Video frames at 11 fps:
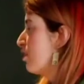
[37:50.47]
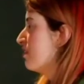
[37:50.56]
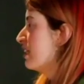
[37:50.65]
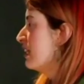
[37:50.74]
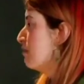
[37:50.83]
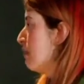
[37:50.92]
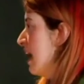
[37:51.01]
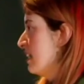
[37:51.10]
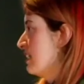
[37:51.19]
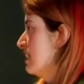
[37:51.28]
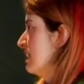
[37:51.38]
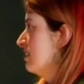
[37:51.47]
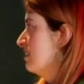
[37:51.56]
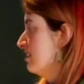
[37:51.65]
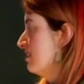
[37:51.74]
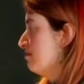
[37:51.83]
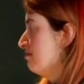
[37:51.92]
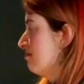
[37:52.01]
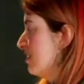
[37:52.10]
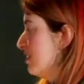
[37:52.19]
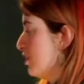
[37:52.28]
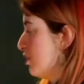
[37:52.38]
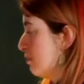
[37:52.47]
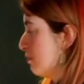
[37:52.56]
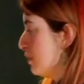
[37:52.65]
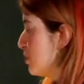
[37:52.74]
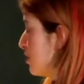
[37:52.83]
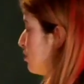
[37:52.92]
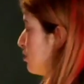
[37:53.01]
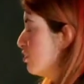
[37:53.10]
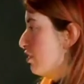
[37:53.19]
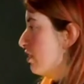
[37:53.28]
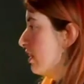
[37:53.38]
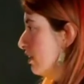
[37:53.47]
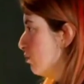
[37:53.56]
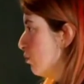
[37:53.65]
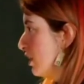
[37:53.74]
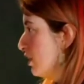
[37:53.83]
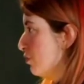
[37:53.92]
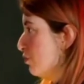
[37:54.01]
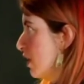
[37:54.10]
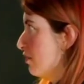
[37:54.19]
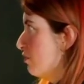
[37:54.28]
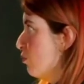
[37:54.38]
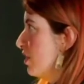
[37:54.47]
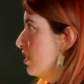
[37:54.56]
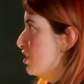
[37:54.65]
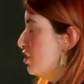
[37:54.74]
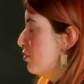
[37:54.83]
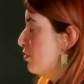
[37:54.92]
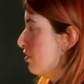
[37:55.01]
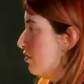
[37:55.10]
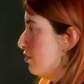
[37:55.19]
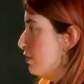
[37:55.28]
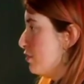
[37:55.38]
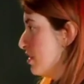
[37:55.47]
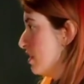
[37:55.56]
impacted your musical journey and what you kind of wanted to do with your music?